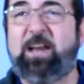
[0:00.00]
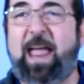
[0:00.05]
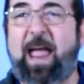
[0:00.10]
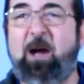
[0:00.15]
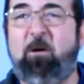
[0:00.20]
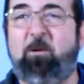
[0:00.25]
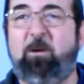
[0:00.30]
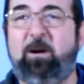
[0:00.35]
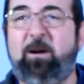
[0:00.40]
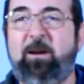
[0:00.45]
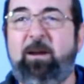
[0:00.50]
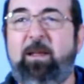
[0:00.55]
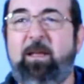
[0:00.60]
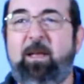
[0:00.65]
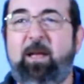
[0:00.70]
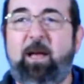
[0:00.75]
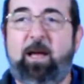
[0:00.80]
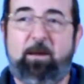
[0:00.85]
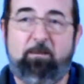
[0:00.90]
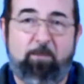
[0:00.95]
an hour,
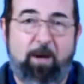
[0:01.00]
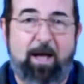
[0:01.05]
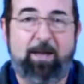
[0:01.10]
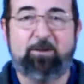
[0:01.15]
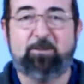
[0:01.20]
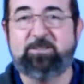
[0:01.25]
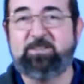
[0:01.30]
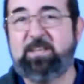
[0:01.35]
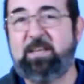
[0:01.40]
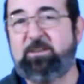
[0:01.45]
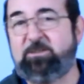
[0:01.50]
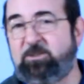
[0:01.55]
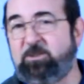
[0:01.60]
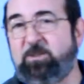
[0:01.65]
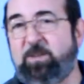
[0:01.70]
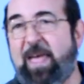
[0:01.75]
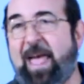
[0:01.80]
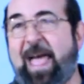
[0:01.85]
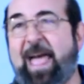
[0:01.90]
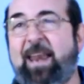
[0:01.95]
models that
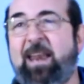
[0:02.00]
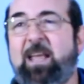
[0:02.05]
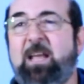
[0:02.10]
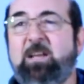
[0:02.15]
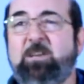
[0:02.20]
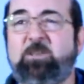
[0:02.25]
do that,